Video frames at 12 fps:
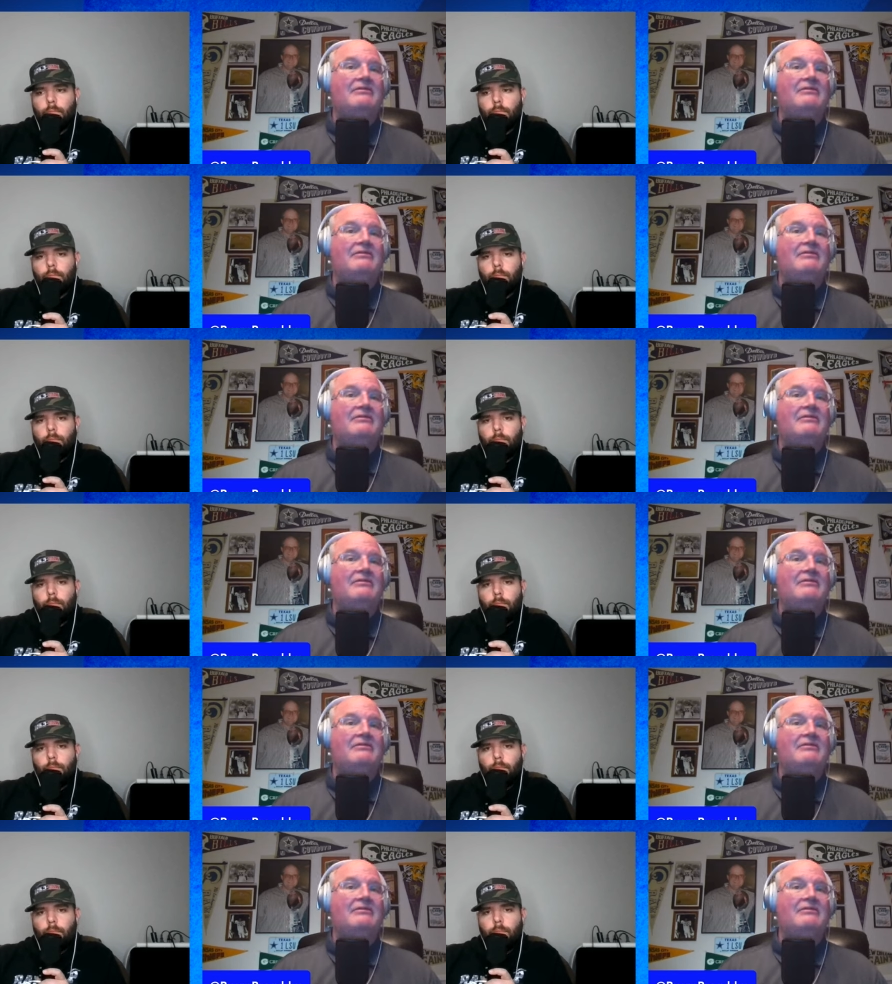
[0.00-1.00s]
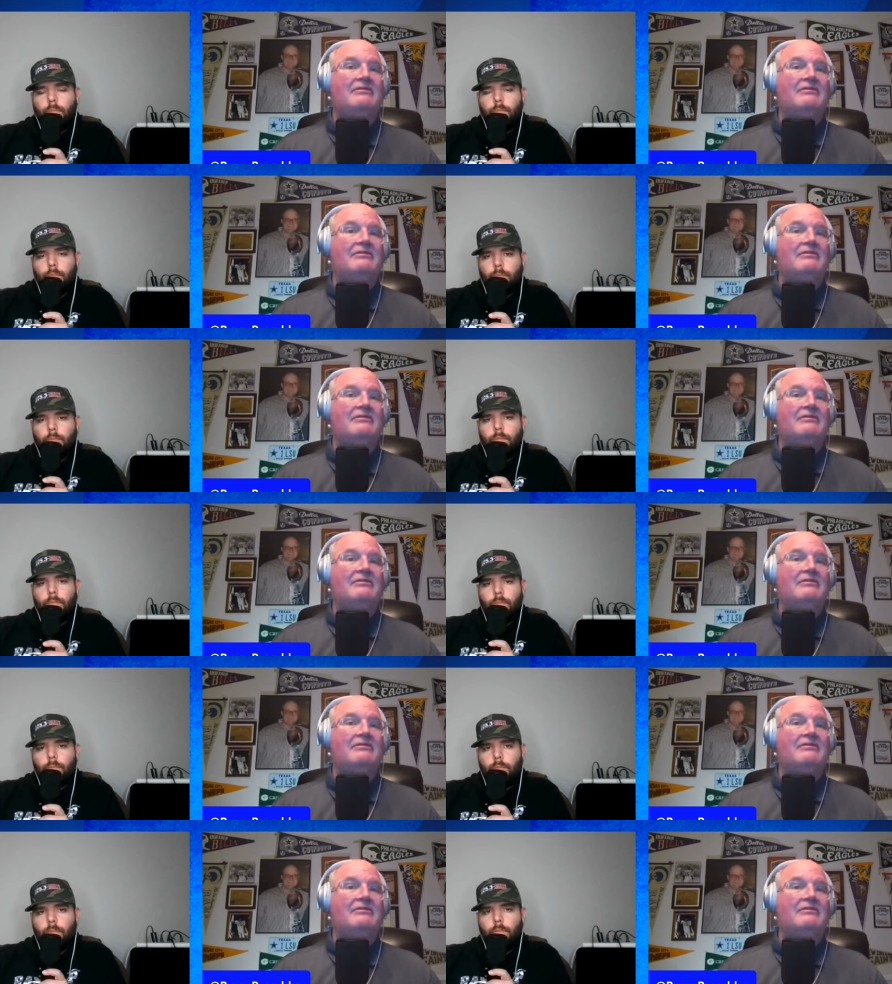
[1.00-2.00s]
Speaker 1: you know? The guy's been
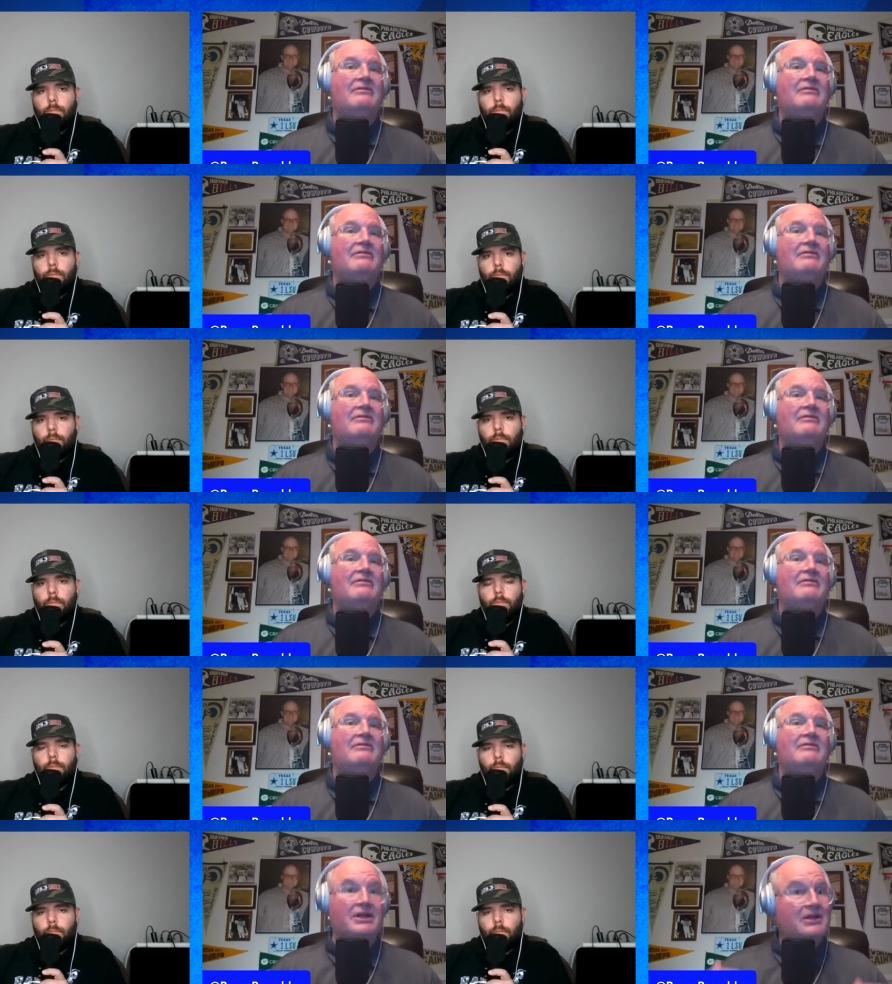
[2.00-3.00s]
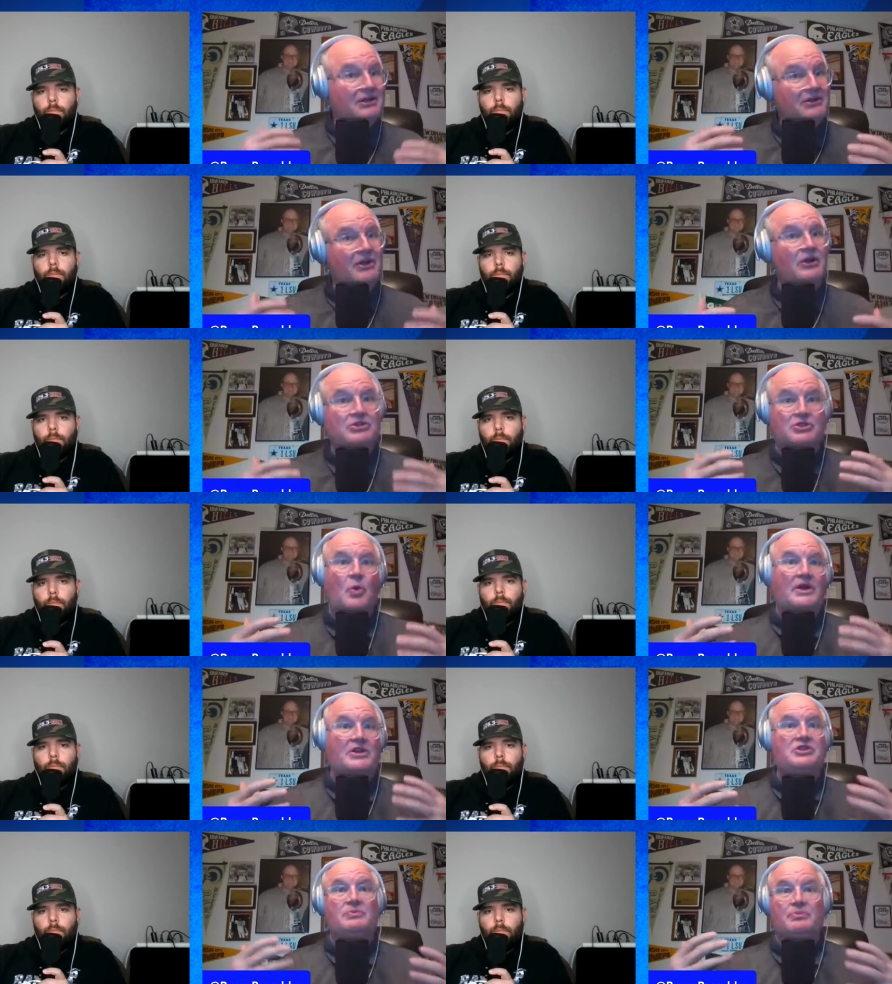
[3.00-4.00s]
clean for two years, but there's
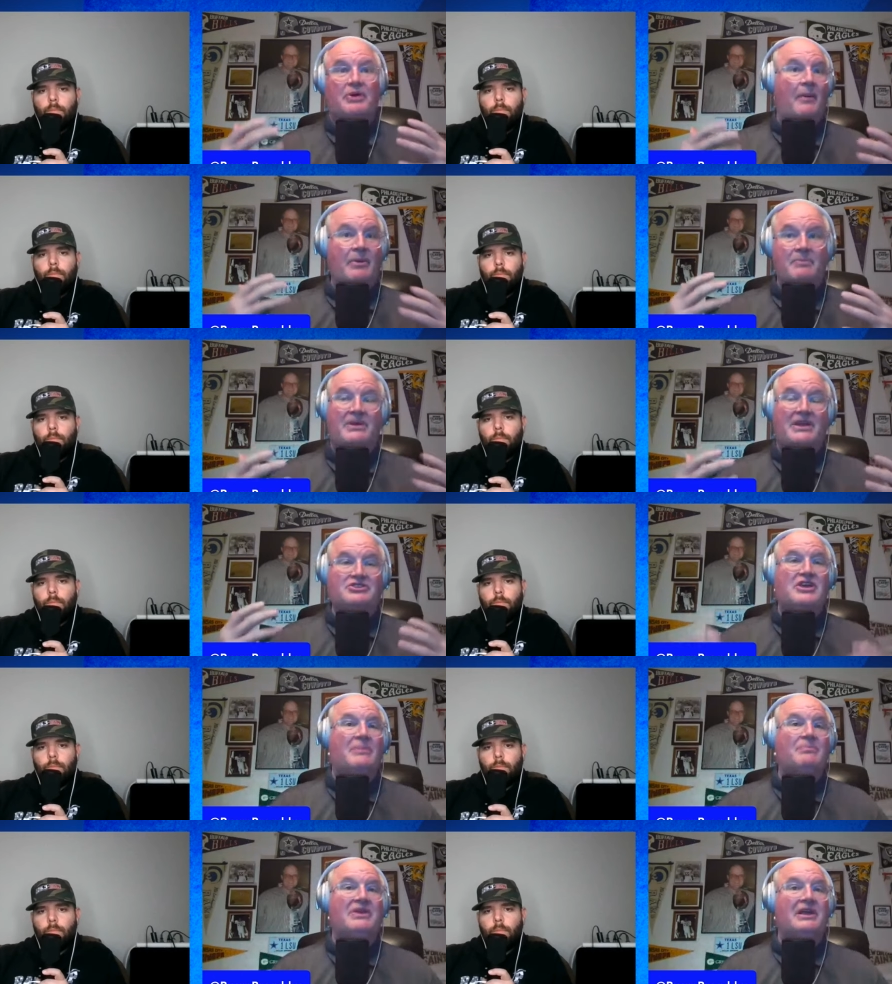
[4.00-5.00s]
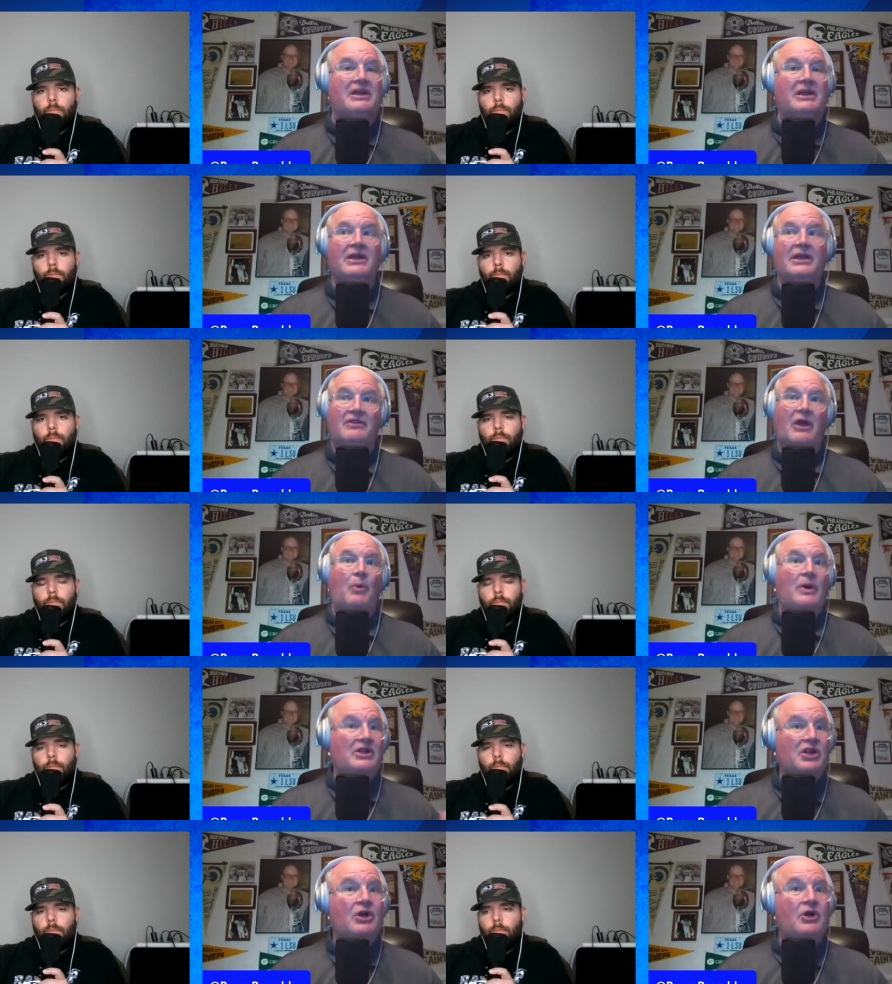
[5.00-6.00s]
going to probably be something that
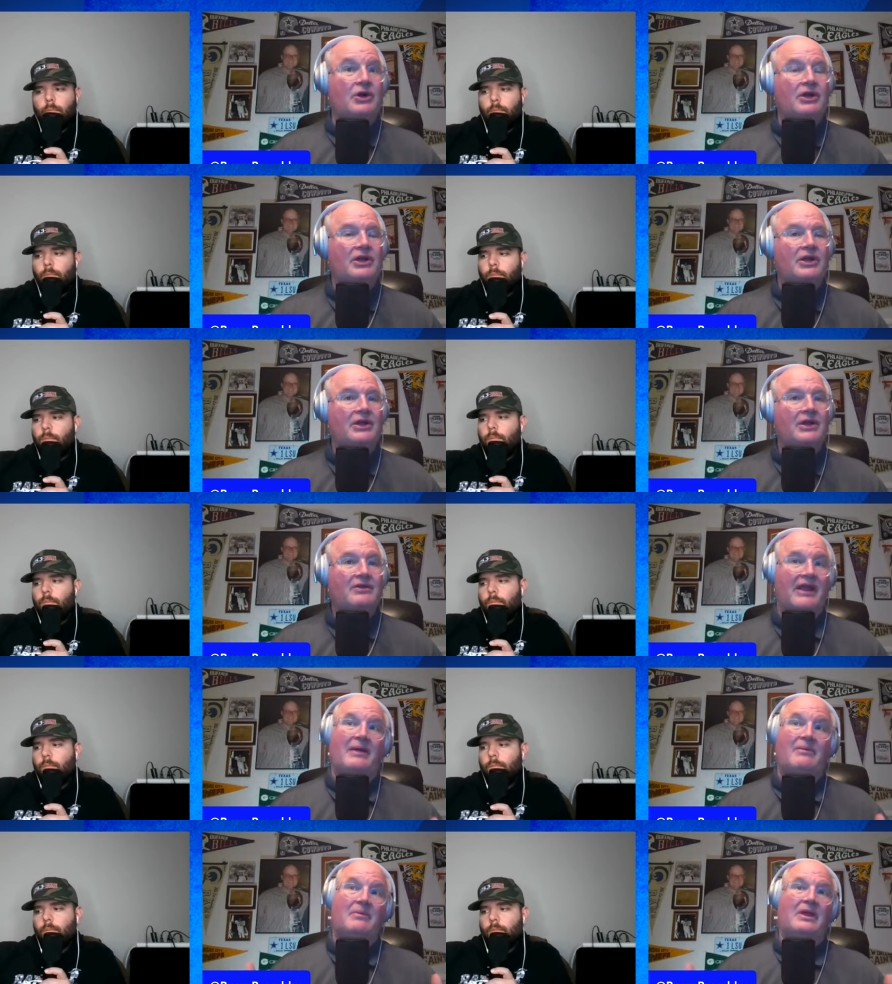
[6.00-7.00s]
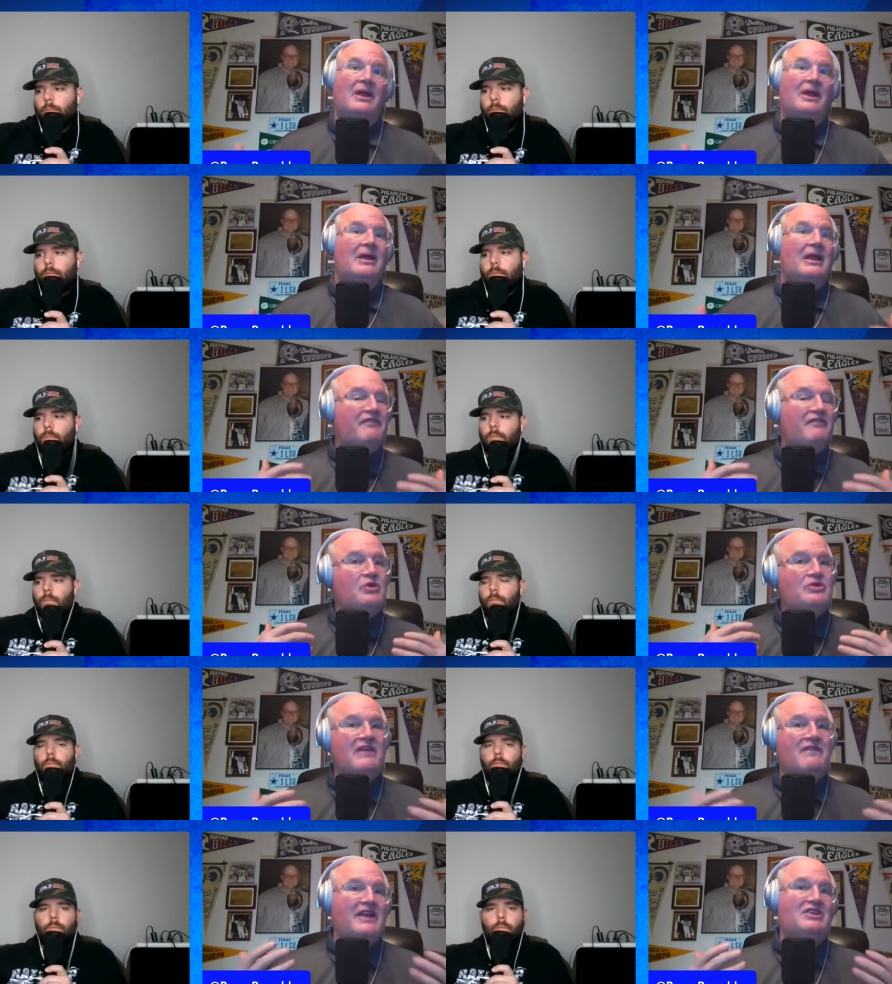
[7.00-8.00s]
we learn that if you
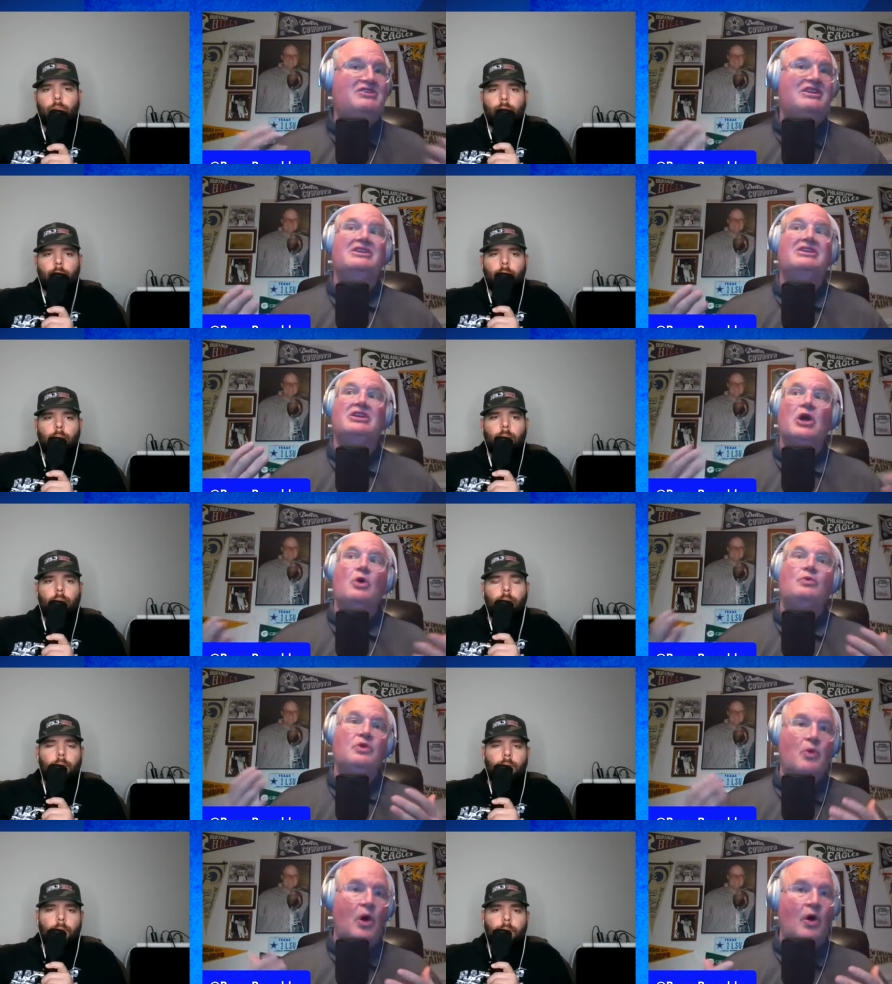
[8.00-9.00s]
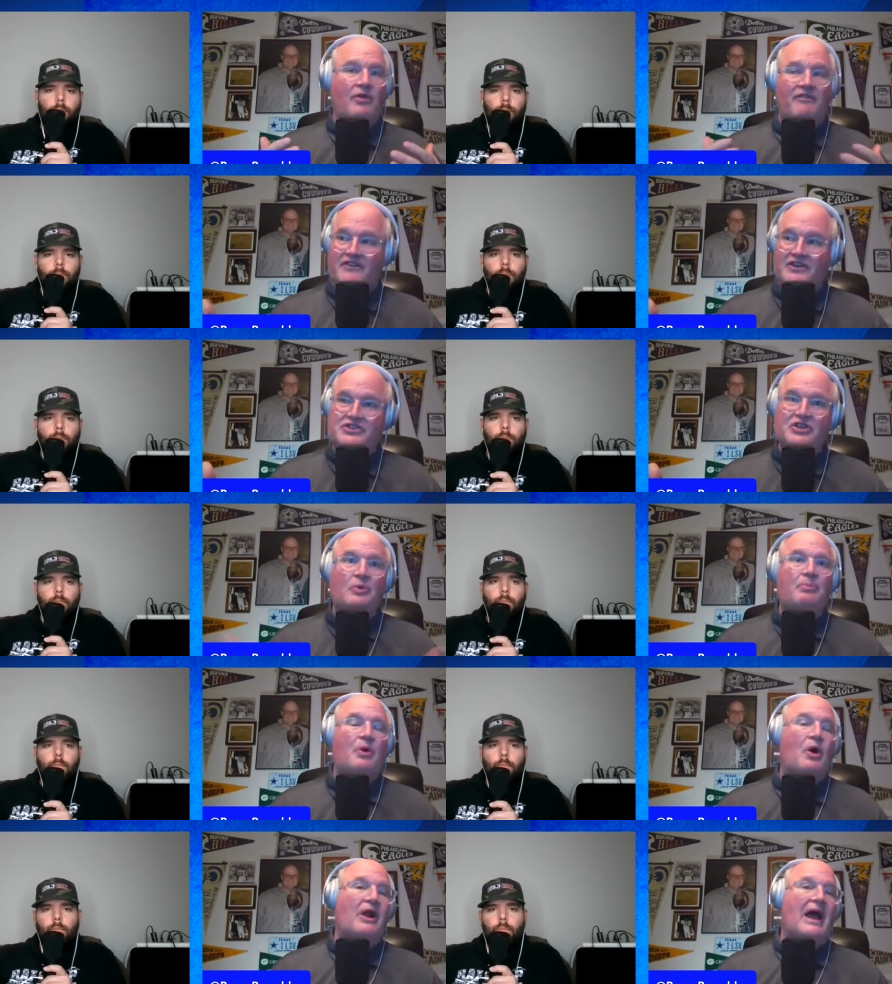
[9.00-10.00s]
if he didn't go through all the physical
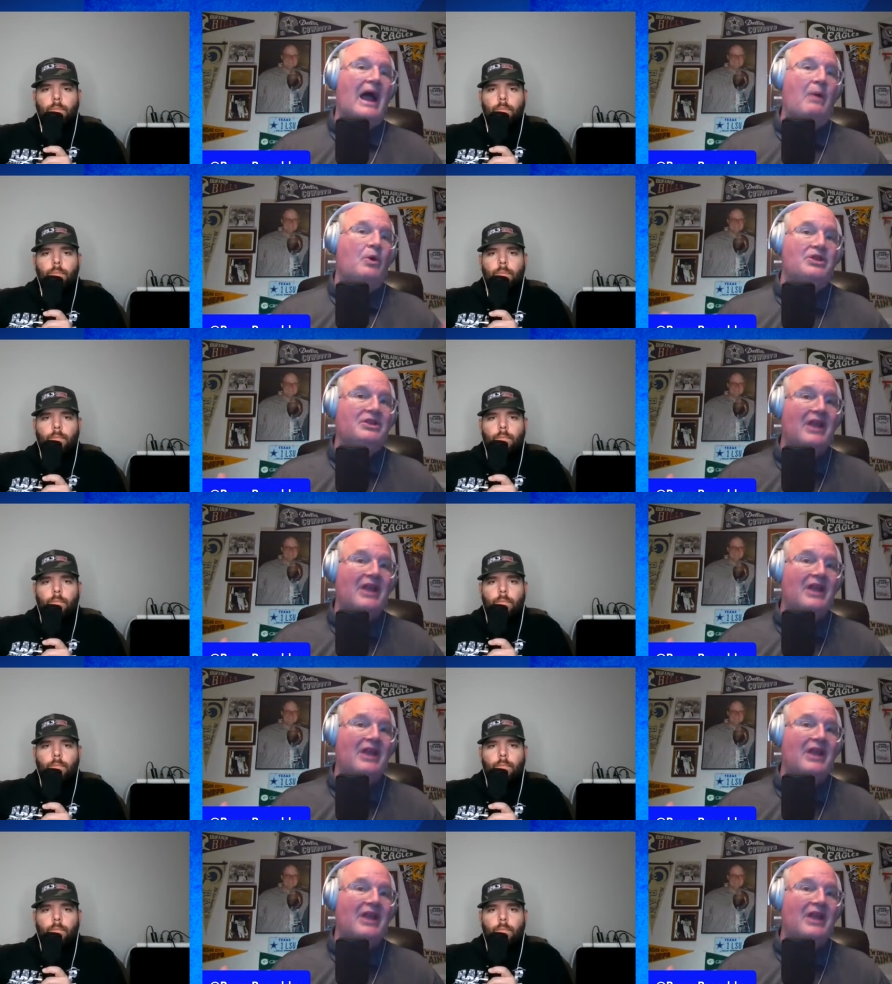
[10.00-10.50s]
part, I would